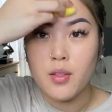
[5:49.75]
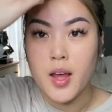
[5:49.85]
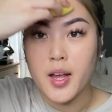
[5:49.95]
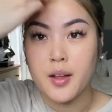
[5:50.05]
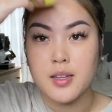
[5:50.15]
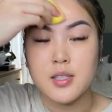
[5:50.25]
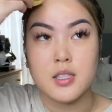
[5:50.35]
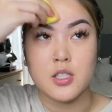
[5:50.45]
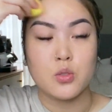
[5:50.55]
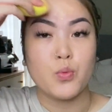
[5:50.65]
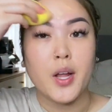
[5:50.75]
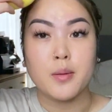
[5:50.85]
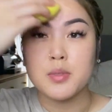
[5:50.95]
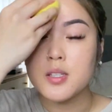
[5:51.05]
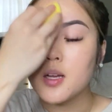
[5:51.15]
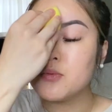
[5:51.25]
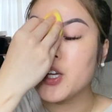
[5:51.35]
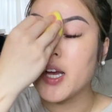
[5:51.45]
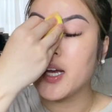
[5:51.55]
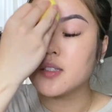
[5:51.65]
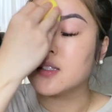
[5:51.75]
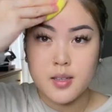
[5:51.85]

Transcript: Like, is it just random subjects?